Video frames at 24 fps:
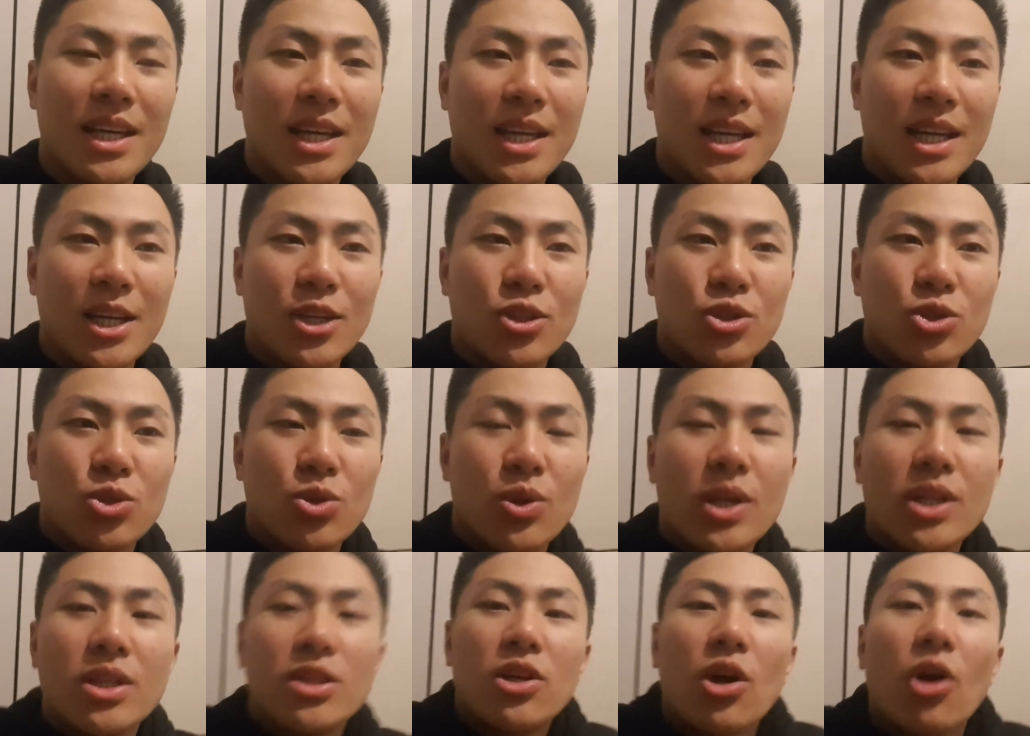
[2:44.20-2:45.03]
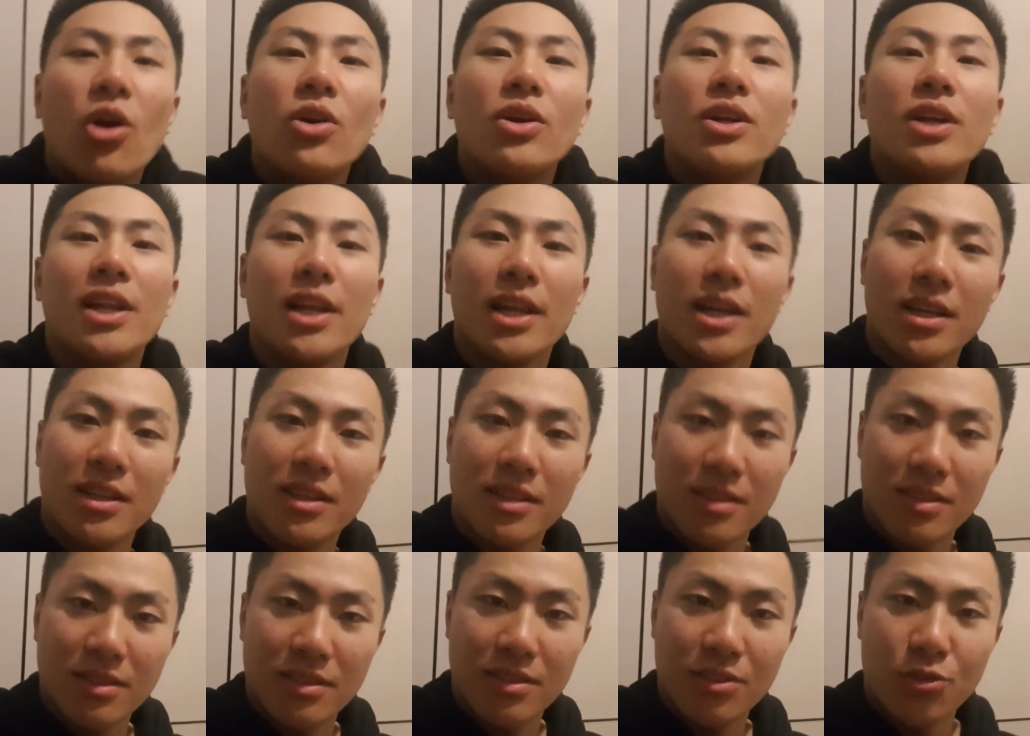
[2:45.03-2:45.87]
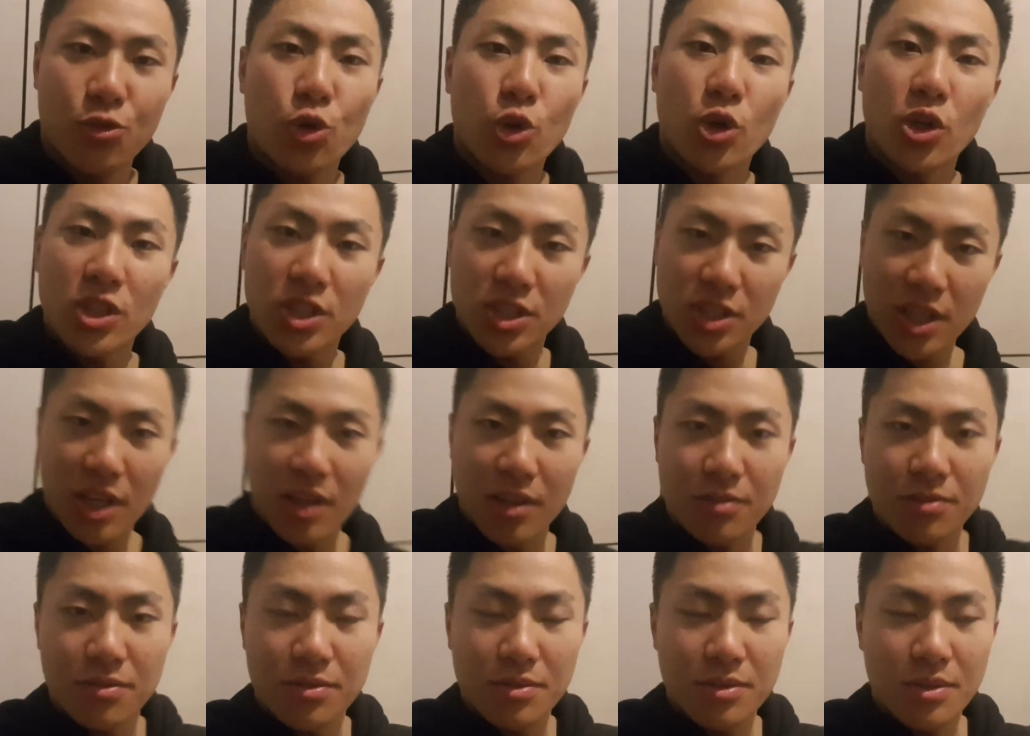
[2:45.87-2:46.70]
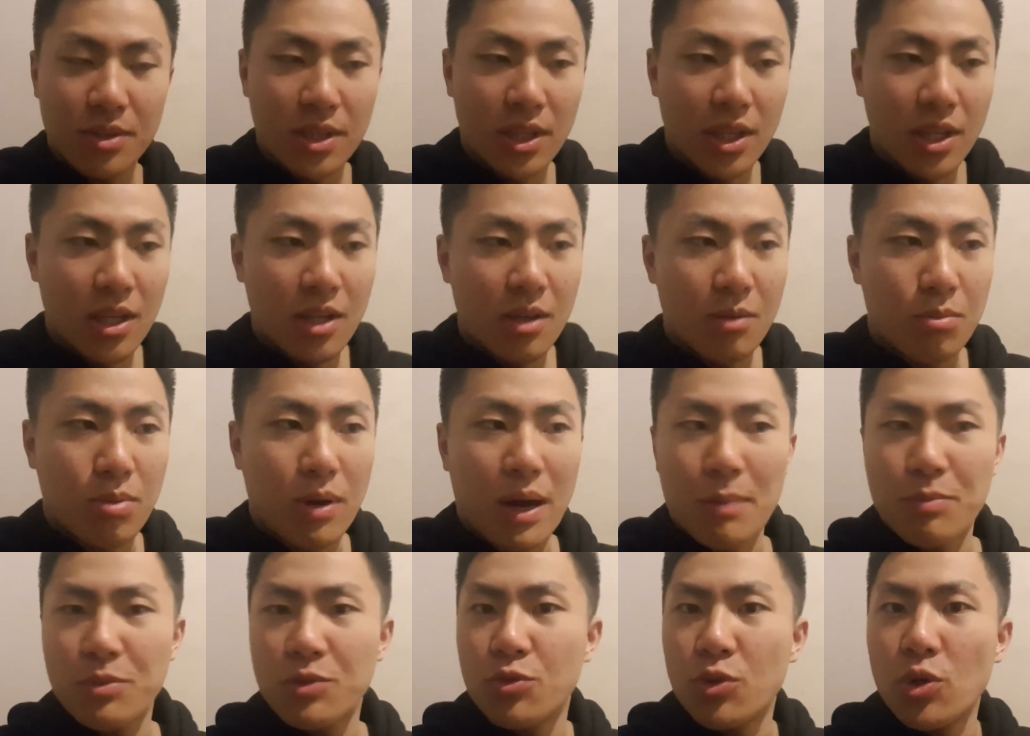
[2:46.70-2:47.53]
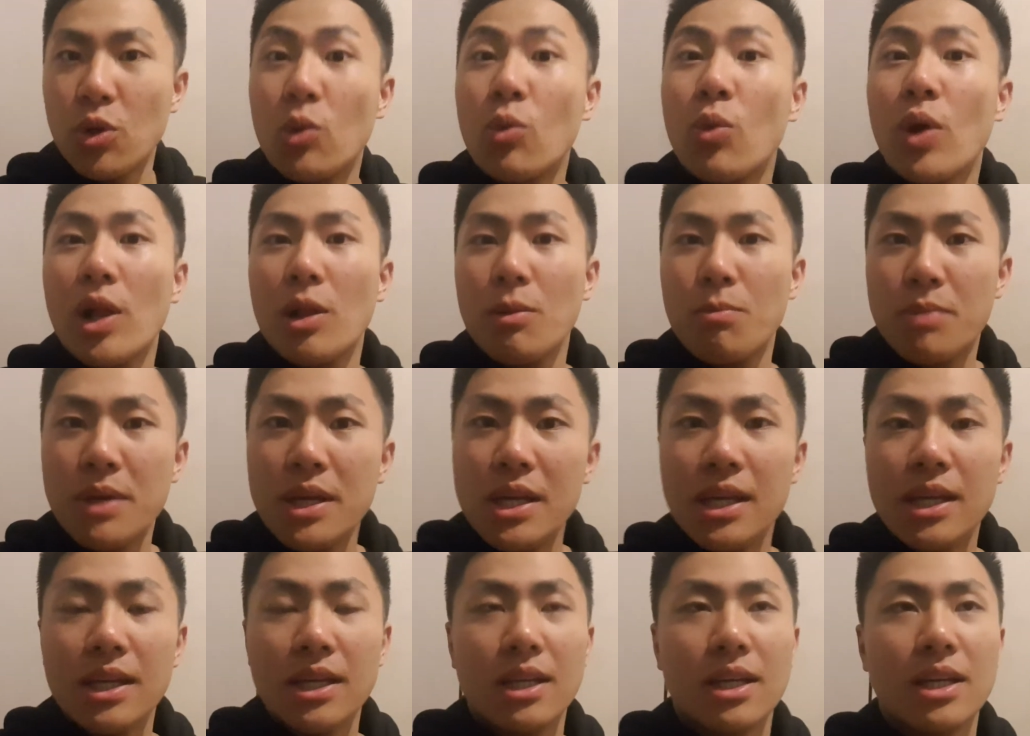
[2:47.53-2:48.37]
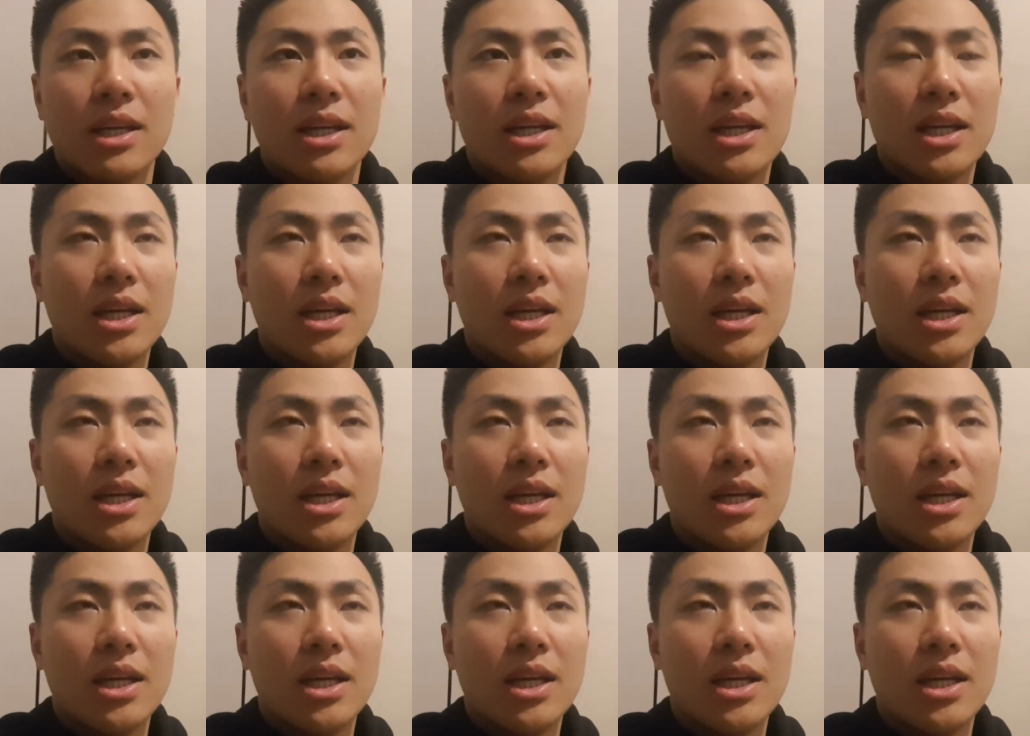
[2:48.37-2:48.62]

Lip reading: is to internally, for yourself, perhaps for your well-being,